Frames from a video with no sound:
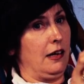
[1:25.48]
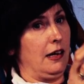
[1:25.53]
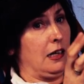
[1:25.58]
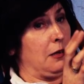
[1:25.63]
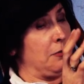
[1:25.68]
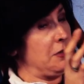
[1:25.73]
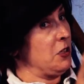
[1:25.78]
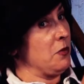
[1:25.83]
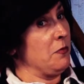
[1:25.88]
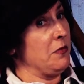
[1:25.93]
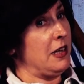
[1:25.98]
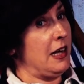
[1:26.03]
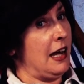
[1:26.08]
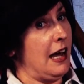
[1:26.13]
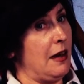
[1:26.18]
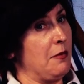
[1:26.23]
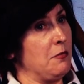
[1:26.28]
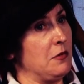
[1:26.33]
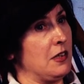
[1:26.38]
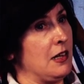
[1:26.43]
it'll be something
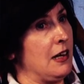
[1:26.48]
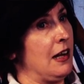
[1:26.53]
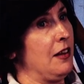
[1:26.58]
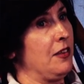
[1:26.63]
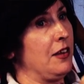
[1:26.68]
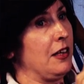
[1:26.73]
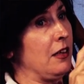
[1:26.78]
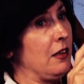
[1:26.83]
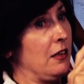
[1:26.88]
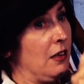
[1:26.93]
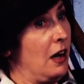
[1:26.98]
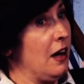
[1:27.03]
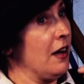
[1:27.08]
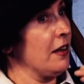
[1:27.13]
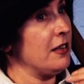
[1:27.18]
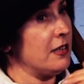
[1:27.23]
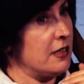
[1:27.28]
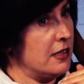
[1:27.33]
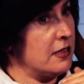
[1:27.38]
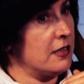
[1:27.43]
happens and I'll think, ah, oh,
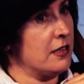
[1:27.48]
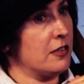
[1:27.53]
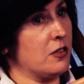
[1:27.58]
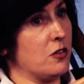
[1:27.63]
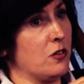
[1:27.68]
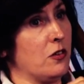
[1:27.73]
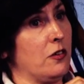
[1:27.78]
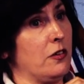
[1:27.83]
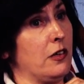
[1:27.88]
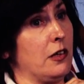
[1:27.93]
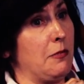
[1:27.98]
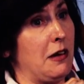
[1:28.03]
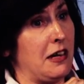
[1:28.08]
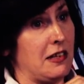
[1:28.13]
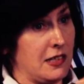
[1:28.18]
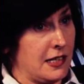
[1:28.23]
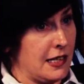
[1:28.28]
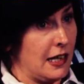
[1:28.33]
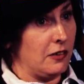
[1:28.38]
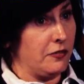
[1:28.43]
this is a story
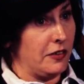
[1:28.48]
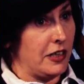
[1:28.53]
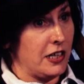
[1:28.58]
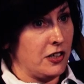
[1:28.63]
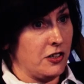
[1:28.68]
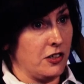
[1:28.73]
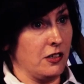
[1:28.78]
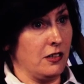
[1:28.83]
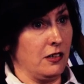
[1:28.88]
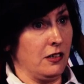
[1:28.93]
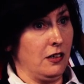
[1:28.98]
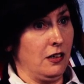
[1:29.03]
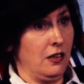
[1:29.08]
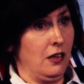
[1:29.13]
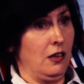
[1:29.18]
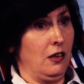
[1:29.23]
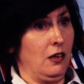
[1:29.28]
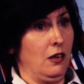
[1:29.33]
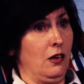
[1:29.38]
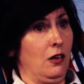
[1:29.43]
about salvation.
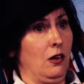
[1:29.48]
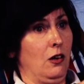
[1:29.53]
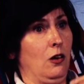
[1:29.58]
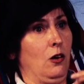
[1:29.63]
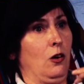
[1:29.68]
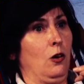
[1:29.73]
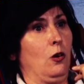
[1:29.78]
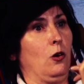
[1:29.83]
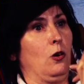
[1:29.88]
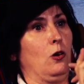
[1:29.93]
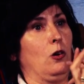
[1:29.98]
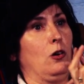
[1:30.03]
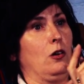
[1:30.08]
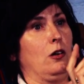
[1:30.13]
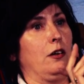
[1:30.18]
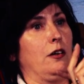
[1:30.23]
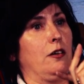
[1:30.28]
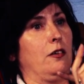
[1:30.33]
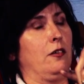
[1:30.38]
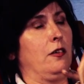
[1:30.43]

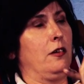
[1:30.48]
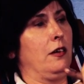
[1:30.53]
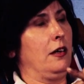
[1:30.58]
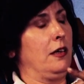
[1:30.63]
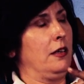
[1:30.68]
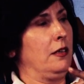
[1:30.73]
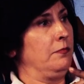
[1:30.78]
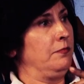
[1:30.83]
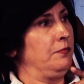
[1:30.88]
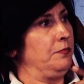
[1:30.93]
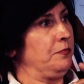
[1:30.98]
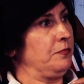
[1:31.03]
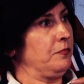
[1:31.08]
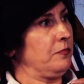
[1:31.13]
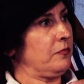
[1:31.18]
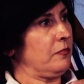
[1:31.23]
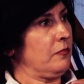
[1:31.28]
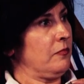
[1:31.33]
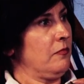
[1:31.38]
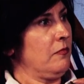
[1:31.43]
Or
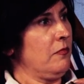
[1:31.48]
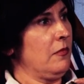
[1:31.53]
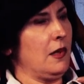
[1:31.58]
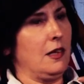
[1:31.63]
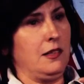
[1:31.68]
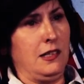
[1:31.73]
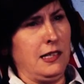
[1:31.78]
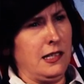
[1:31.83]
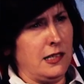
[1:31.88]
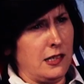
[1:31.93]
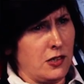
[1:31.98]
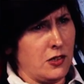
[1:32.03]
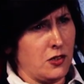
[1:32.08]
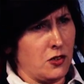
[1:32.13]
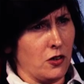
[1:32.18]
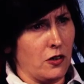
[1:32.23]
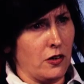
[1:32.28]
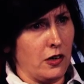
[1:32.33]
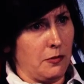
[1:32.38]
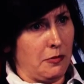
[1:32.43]
this is a
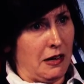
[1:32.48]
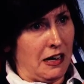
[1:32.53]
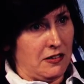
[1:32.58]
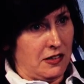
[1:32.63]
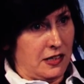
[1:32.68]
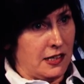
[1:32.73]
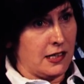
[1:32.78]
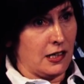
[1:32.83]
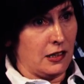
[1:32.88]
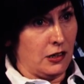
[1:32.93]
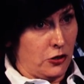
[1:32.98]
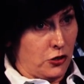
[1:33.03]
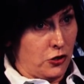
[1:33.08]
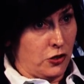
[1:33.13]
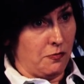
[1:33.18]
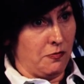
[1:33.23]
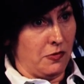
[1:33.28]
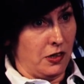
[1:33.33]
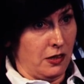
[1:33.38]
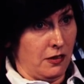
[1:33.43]
story about
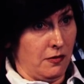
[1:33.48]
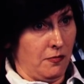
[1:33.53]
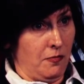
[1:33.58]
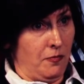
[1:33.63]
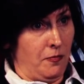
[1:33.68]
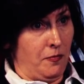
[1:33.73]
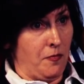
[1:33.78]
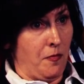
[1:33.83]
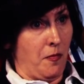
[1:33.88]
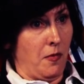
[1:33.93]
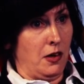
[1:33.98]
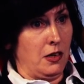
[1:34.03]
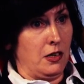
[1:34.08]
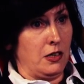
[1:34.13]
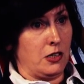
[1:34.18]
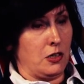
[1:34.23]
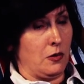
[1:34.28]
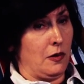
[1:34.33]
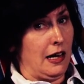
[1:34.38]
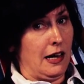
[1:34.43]
disillusionment.
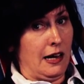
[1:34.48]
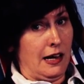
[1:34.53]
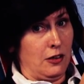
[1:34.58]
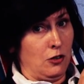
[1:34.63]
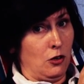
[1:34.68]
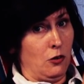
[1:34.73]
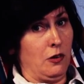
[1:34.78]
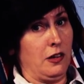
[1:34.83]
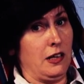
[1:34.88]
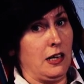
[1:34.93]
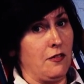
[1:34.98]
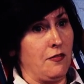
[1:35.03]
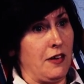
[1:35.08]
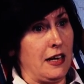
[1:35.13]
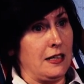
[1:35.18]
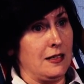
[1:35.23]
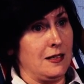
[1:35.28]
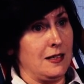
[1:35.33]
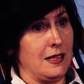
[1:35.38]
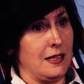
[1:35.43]
So I know what the
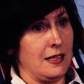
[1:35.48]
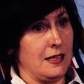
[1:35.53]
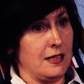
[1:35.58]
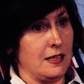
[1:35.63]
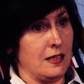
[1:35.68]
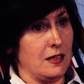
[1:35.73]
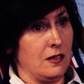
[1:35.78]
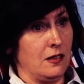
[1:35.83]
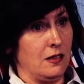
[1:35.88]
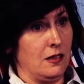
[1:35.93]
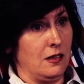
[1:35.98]
event is,